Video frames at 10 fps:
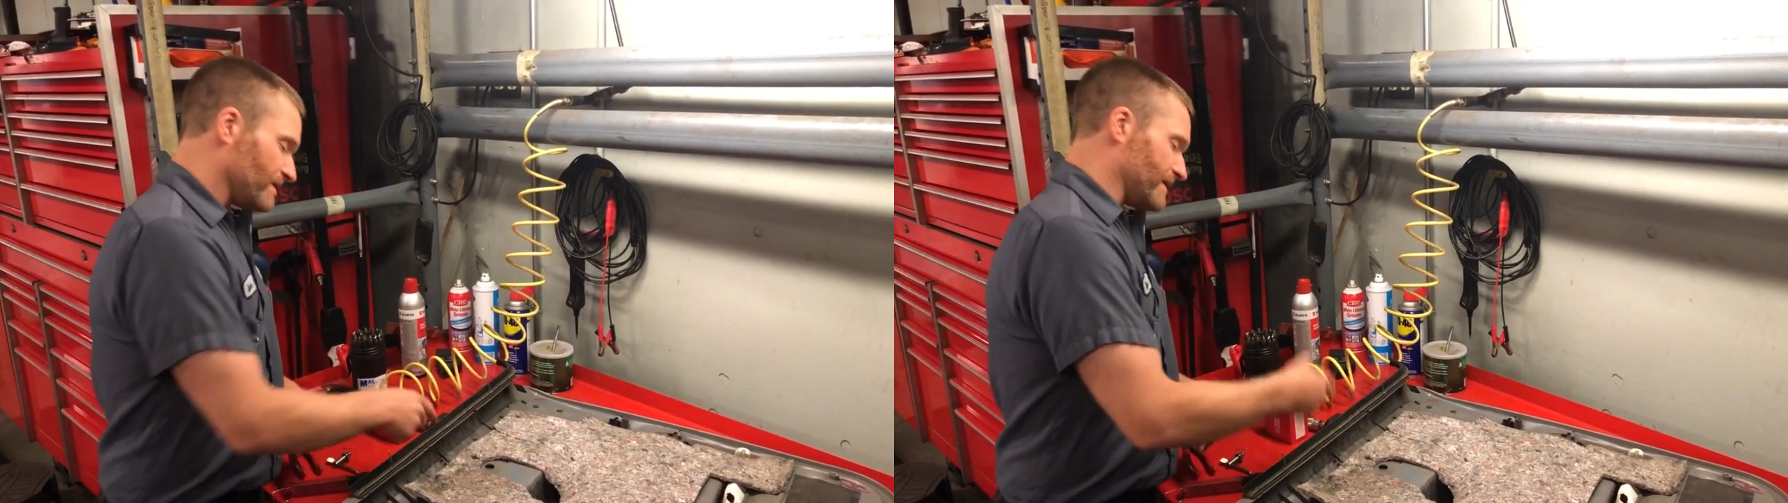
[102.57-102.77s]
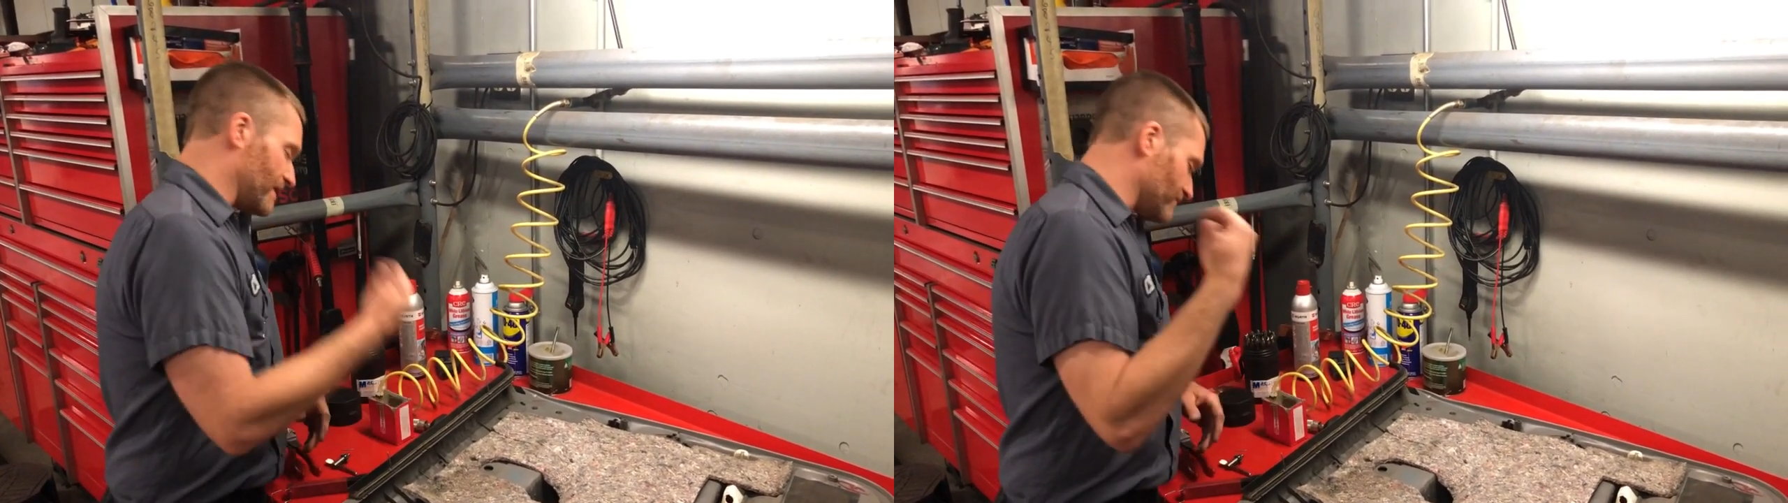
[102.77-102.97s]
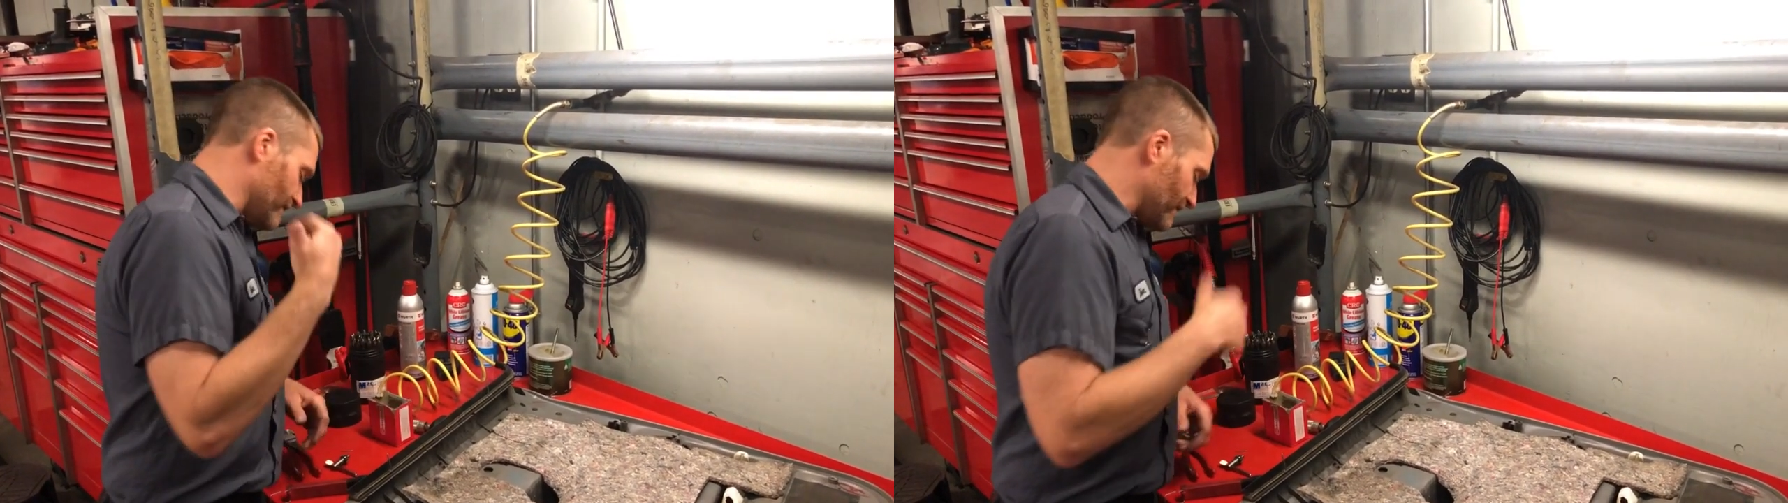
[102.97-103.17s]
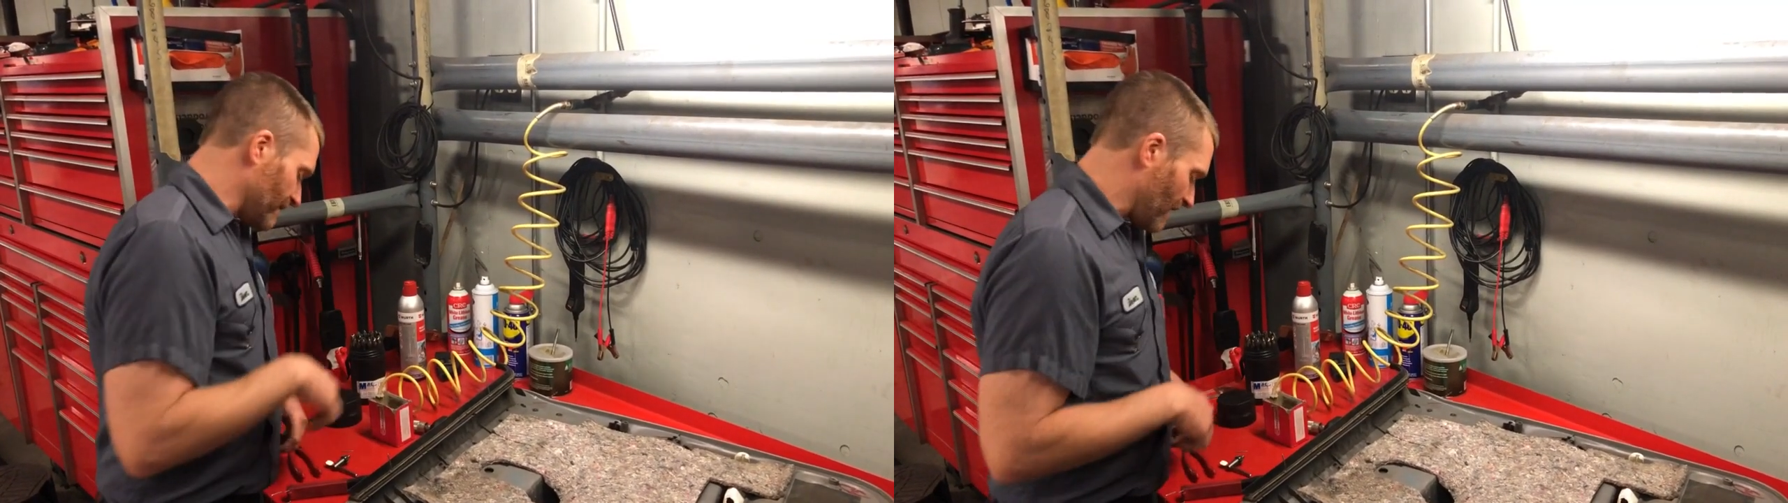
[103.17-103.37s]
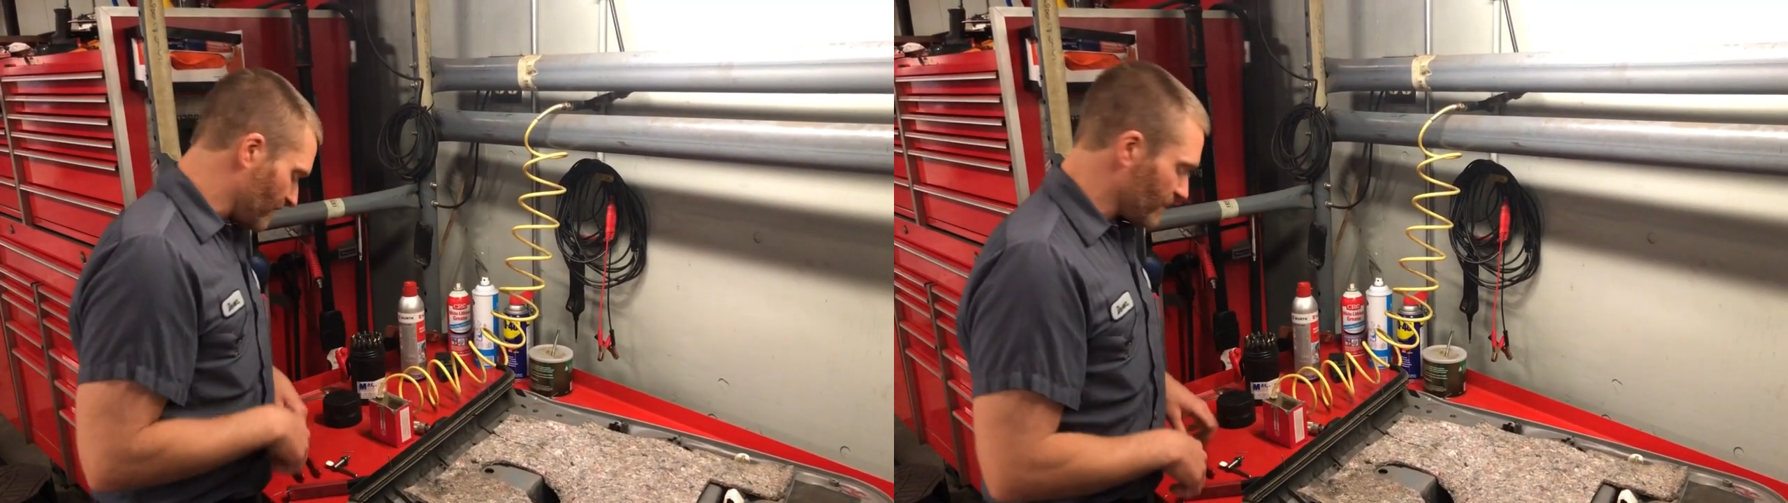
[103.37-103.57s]
Take your rivet
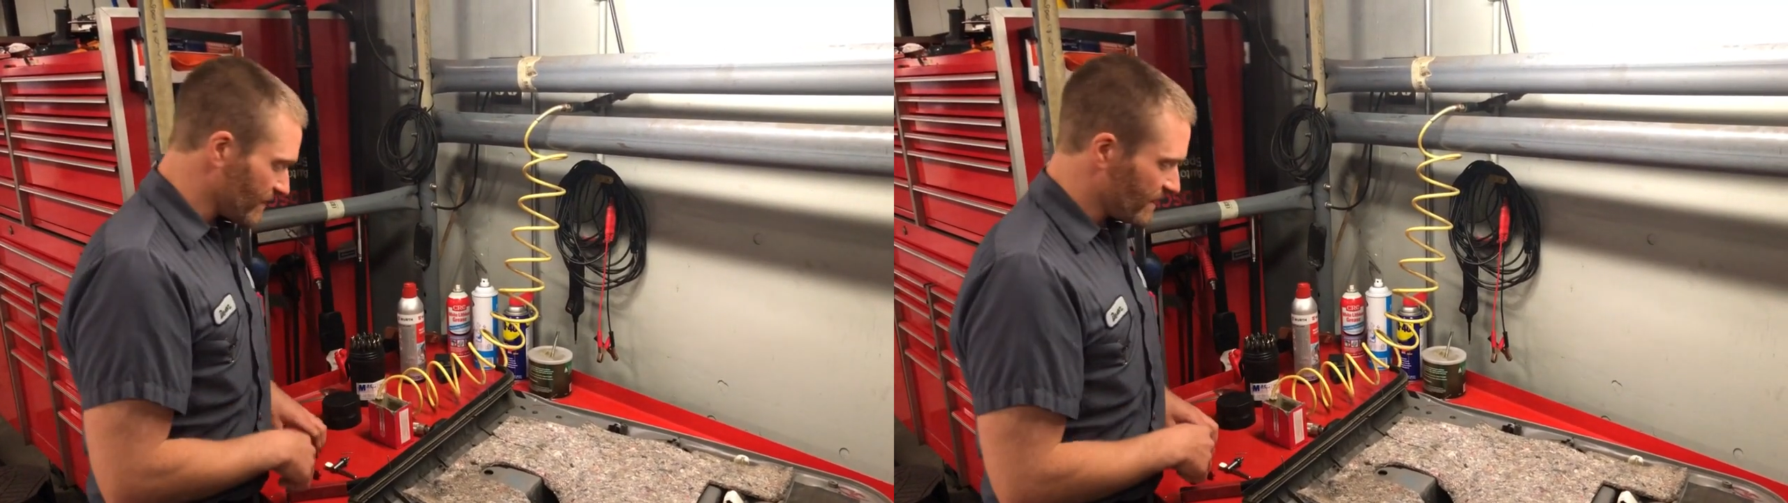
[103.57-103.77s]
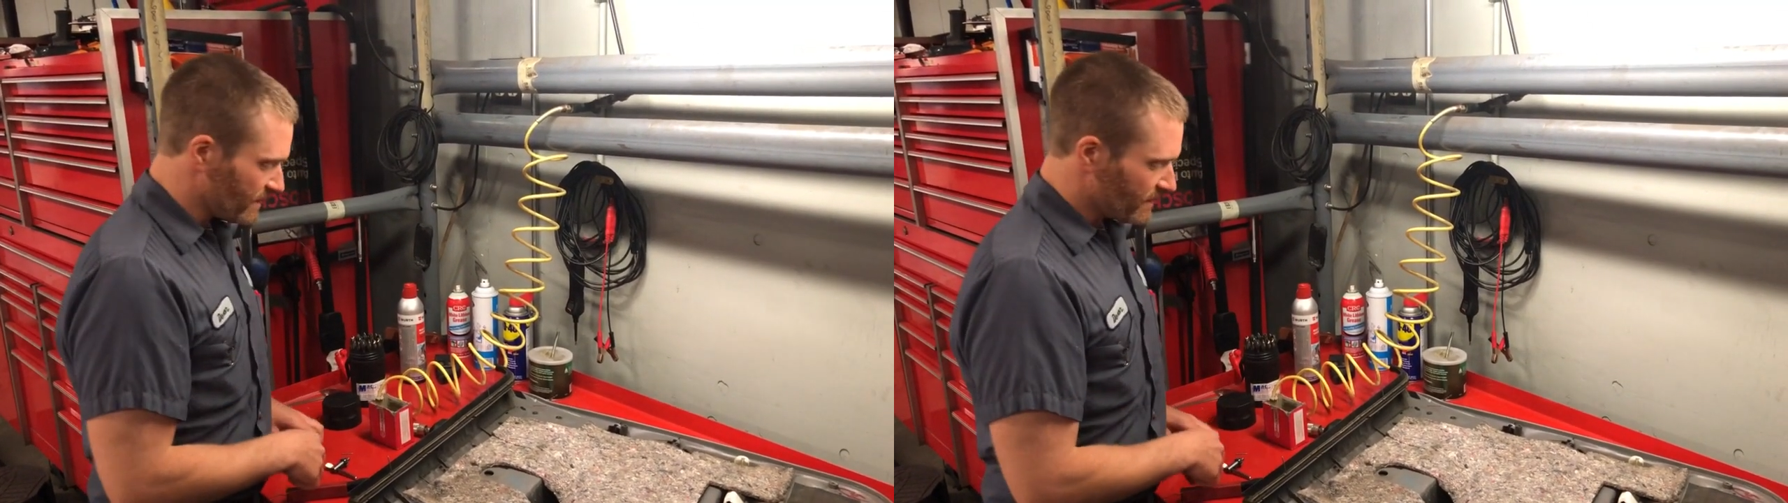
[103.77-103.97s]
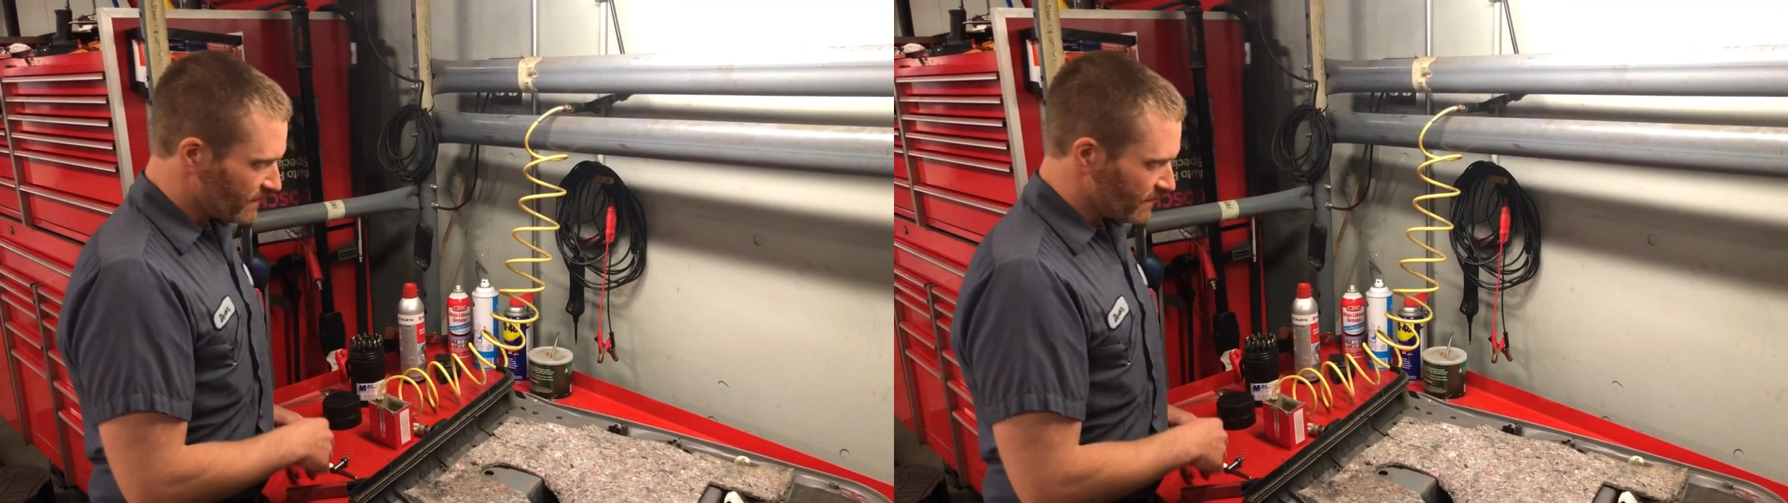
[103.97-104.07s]
gun off of it.